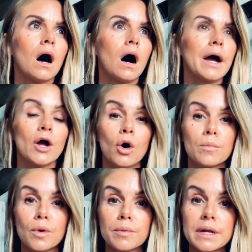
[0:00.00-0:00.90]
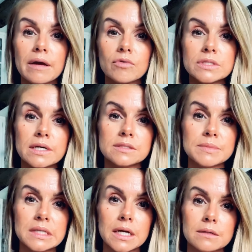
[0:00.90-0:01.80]
I hope nobody ever tells
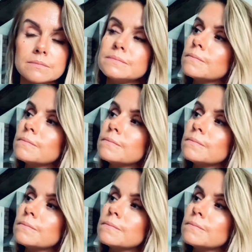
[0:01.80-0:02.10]
me that.